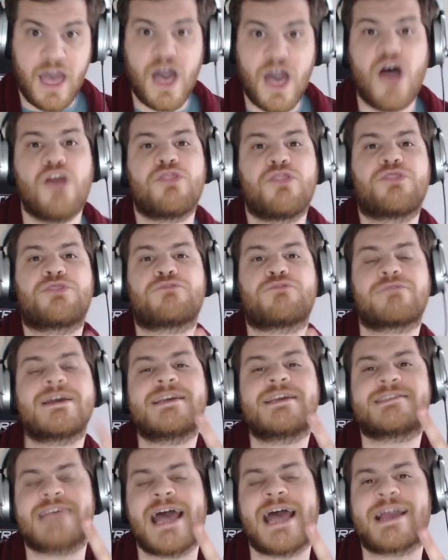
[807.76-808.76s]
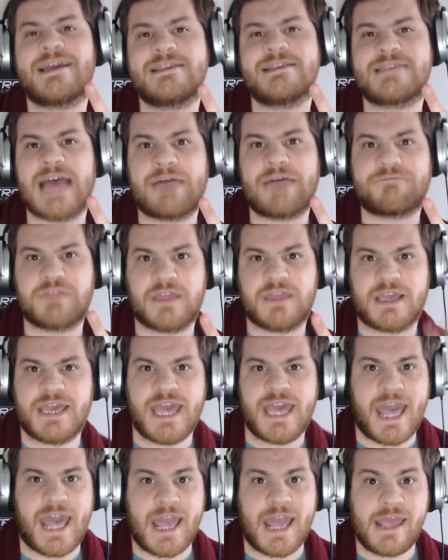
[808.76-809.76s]
3 seconds after the
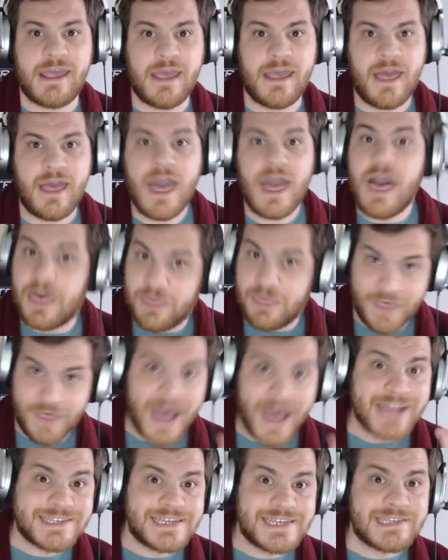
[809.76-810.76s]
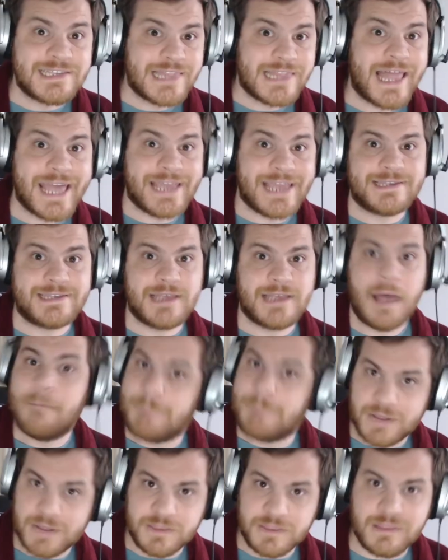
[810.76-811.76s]
kick, that is late by
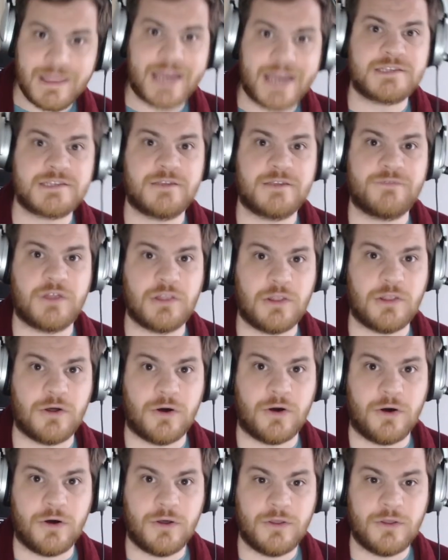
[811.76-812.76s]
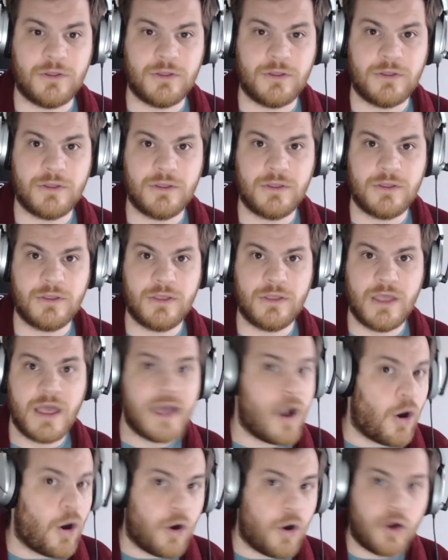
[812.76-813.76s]
the letter of the law.
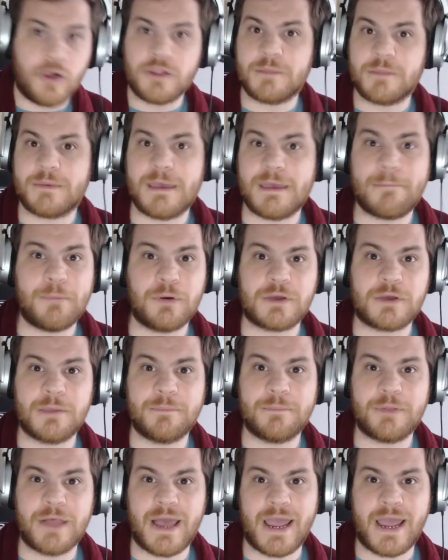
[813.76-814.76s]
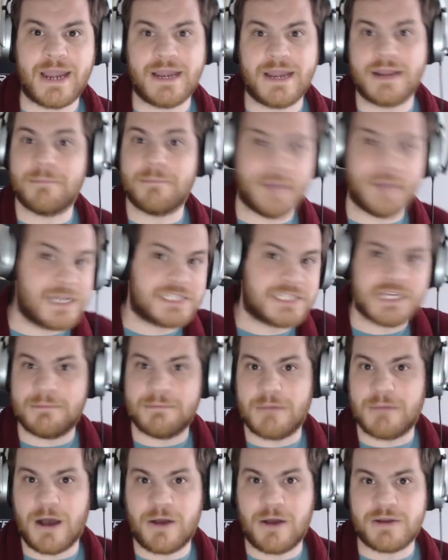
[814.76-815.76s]
All the people complaining and bitching and
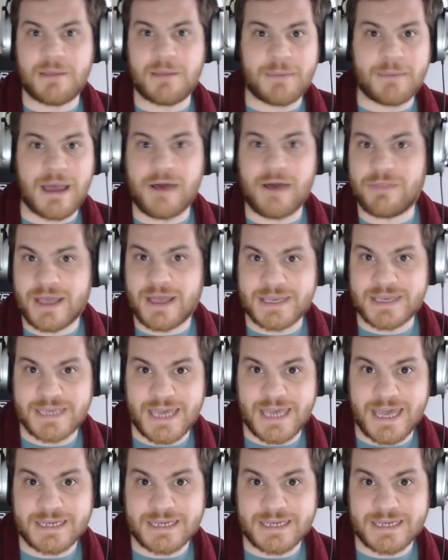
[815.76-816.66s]
moaning about that kick,